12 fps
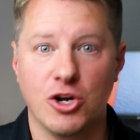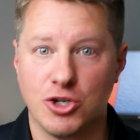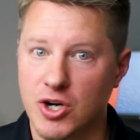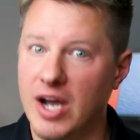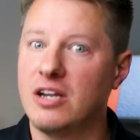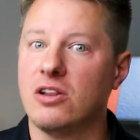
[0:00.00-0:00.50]
you're
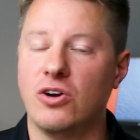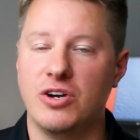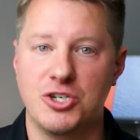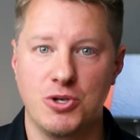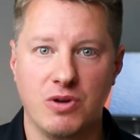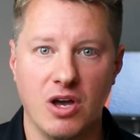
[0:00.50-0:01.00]
trying to learn
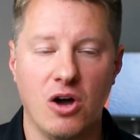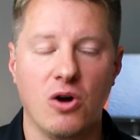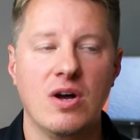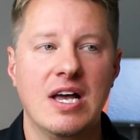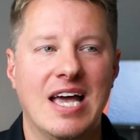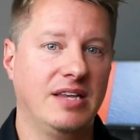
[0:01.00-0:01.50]
as you
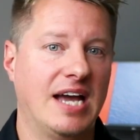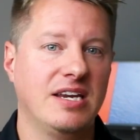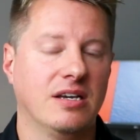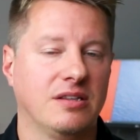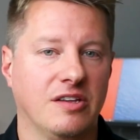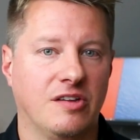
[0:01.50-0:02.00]
go. And the
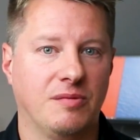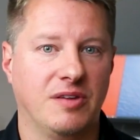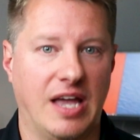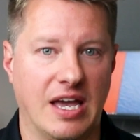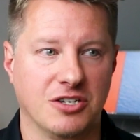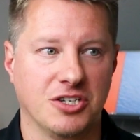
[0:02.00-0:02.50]
idea at this
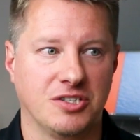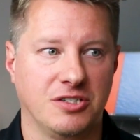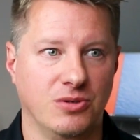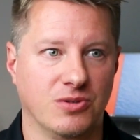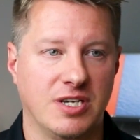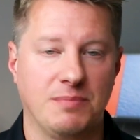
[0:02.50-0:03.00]
stage is
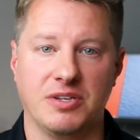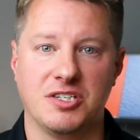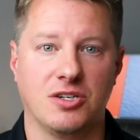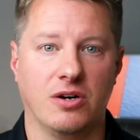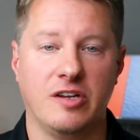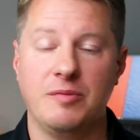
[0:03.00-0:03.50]
to simply
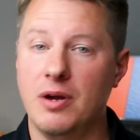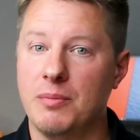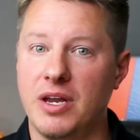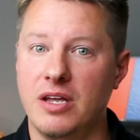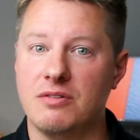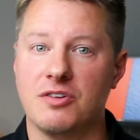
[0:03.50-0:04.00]
start
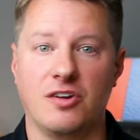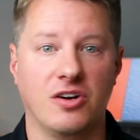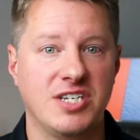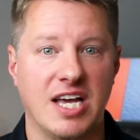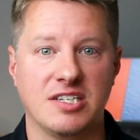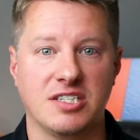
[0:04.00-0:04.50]
experimenting,
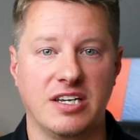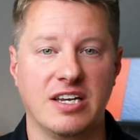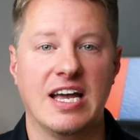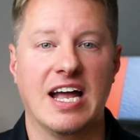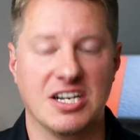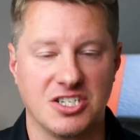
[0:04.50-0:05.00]
start
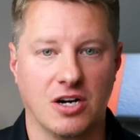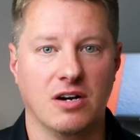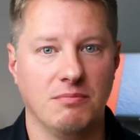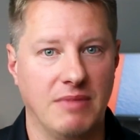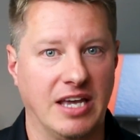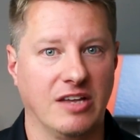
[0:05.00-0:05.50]
testing, and
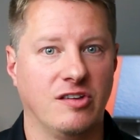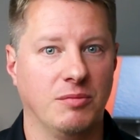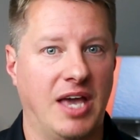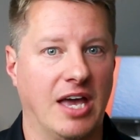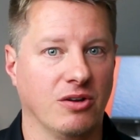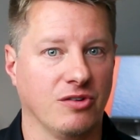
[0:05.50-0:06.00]
start making
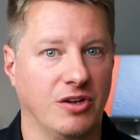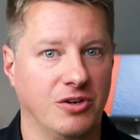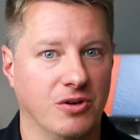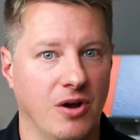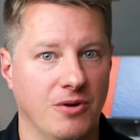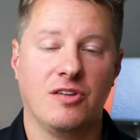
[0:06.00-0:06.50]
some candles on
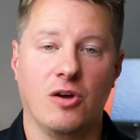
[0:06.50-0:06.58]
your own.